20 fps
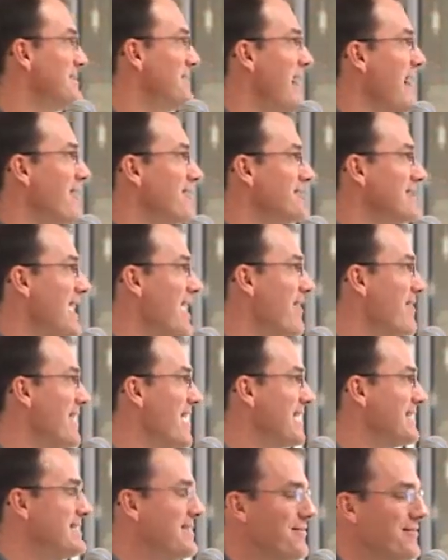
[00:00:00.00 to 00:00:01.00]
Downtown
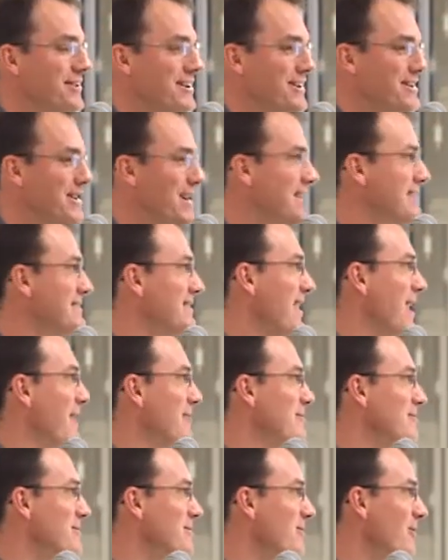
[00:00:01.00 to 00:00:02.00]
activity at
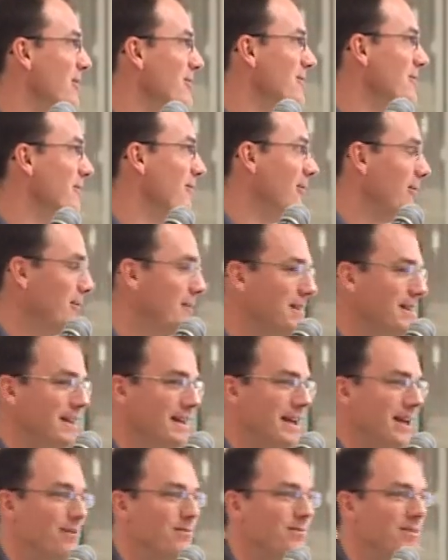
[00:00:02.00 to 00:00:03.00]
nighttime would be wonderful
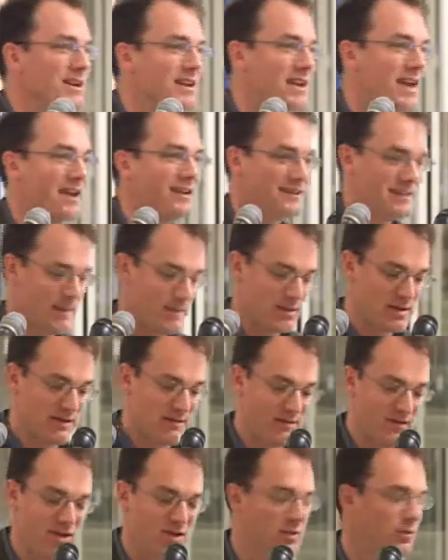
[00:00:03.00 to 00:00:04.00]
and mitigate some of
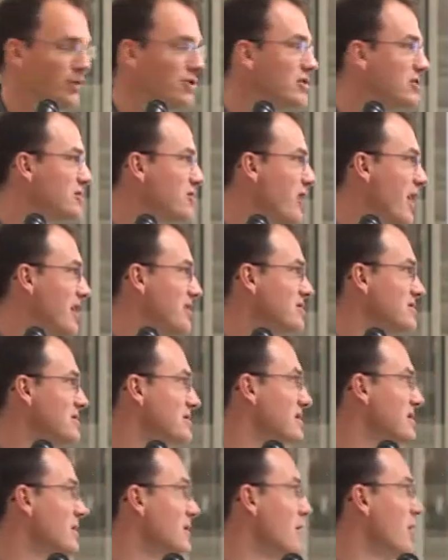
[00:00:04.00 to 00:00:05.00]
the visual
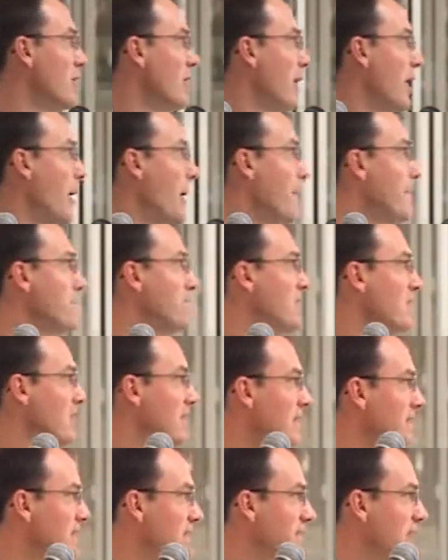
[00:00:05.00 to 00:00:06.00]
distractions that are there.
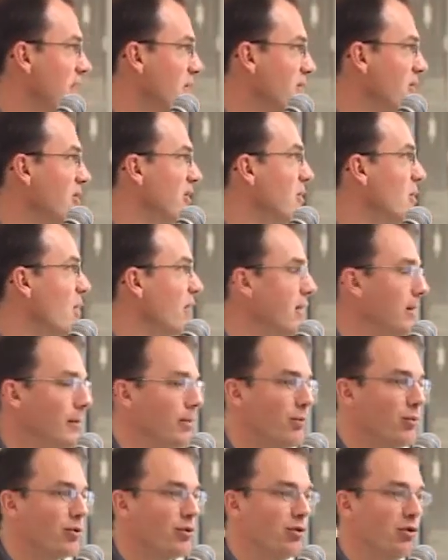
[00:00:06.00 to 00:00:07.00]
Again, we really want to
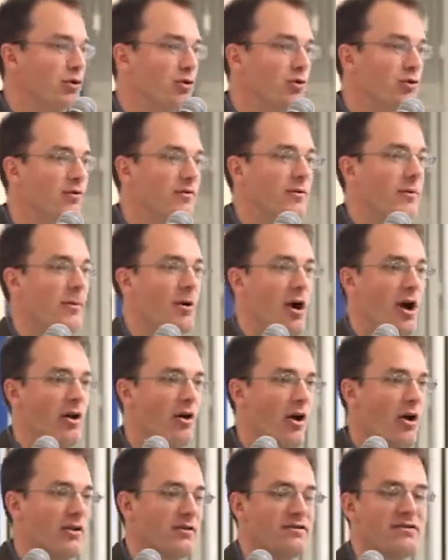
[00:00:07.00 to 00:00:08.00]
improve upon
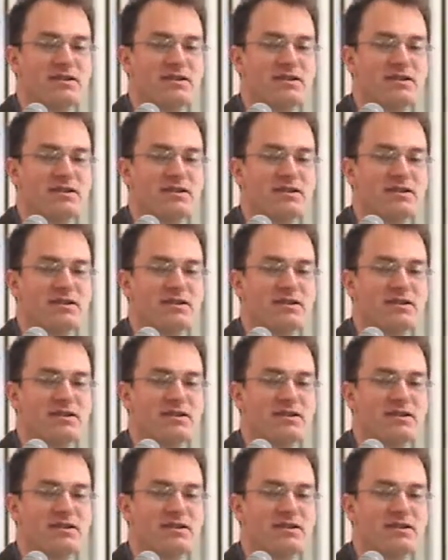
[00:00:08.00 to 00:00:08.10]
all